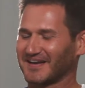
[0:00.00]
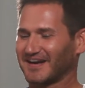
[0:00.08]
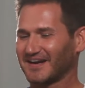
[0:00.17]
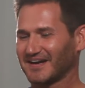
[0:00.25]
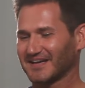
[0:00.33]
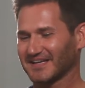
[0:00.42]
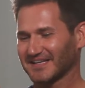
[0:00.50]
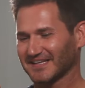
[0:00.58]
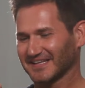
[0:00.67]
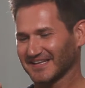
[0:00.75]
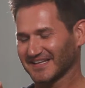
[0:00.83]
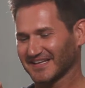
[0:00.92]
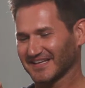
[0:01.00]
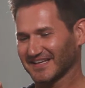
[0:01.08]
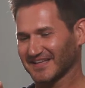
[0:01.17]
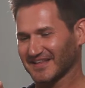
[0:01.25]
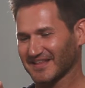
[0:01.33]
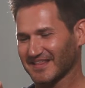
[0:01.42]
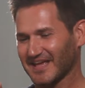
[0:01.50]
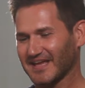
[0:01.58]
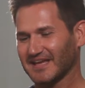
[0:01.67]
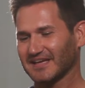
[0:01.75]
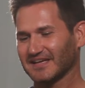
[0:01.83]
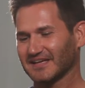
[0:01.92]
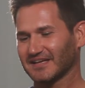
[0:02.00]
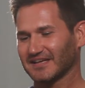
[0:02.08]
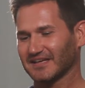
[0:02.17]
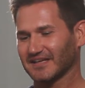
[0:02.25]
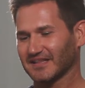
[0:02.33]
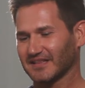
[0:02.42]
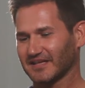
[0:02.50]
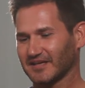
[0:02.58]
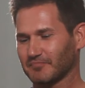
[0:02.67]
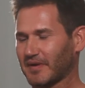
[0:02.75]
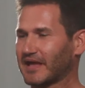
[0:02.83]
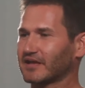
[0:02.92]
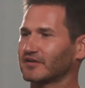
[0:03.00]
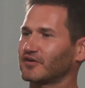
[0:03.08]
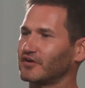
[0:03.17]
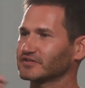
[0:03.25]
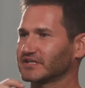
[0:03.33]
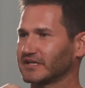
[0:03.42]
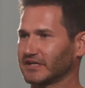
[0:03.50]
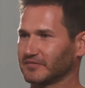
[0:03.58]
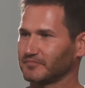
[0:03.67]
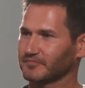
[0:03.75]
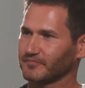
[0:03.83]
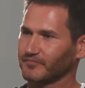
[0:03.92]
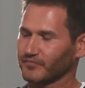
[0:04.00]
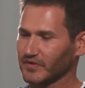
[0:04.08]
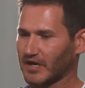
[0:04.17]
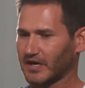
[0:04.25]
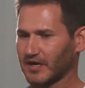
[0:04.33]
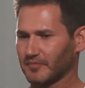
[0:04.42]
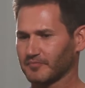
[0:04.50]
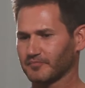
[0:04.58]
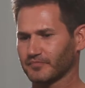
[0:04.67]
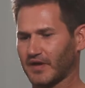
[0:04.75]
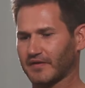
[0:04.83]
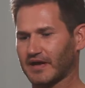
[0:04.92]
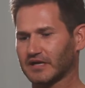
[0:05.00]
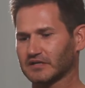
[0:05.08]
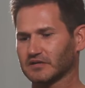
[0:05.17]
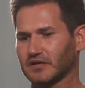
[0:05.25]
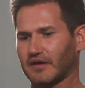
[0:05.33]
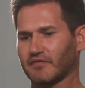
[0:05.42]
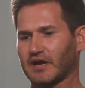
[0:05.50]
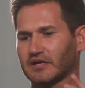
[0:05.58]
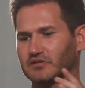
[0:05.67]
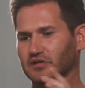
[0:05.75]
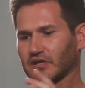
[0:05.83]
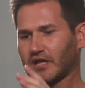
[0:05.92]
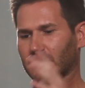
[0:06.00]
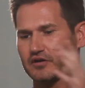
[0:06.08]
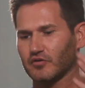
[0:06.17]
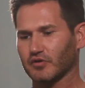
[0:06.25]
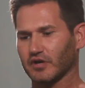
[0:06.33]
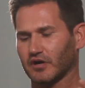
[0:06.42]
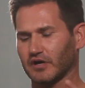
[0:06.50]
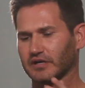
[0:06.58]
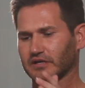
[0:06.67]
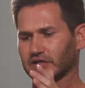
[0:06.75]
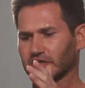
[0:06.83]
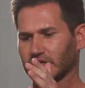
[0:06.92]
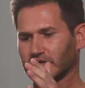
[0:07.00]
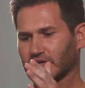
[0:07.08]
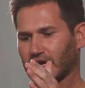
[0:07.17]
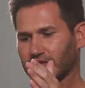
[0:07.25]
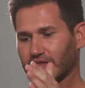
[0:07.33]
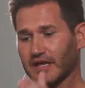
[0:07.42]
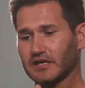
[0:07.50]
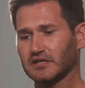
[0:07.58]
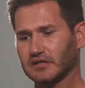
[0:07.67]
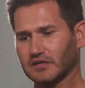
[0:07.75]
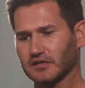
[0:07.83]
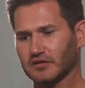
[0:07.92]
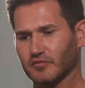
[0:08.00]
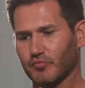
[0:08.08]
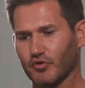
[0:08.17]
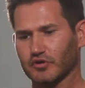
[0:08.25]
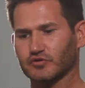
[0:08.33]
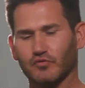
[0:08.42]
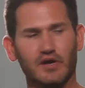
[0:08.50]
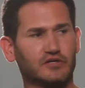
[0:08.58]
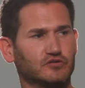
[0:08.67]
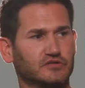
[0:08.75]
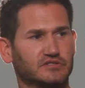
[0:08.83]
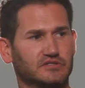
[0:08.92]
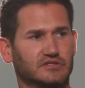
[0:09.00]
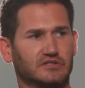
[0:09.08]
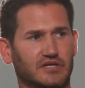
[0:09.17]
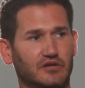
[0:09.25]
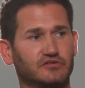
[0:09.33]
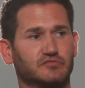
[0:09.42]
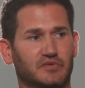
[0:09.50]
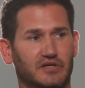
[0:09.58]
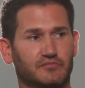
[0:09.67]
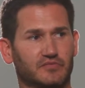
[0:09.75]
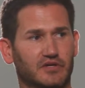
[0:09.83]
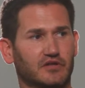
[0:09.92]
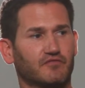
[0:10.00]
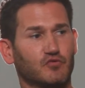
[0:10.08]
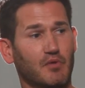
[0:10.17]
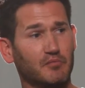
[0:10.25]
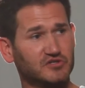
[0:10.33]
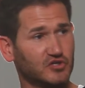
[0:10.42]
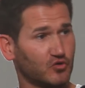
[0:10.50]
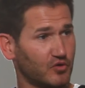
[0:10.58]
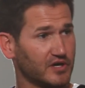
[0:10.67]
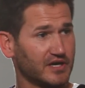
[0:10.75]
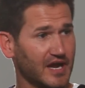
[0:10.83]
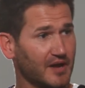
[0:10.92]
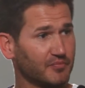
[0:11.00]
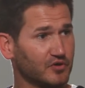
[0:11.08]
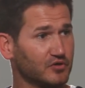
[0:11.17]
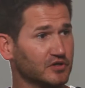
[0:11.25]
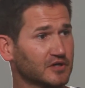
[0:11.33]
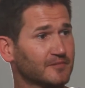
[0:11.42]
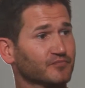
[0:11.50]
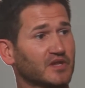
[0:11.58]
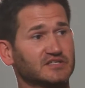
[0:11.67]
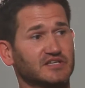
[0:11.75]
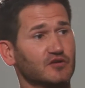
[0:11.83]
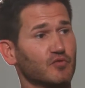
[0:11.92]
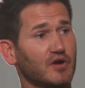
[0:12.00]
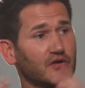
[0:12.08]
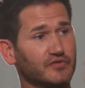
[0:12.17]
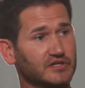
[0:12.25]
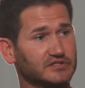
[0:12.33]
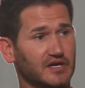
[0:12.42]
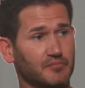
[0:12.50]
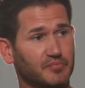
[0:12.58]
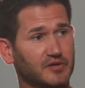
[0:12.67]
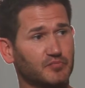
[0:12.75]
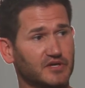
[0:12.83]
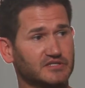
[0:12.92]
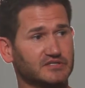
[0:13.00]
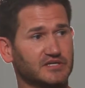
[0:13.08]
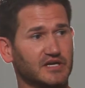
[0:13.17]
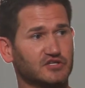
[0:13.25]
Uh, they, the bank calls it in. Um, I got, I've got a lot going on, and, and then the board of directors tells me, that if you remember Sequoia Capital, sure. They sent around this uh, big presentation.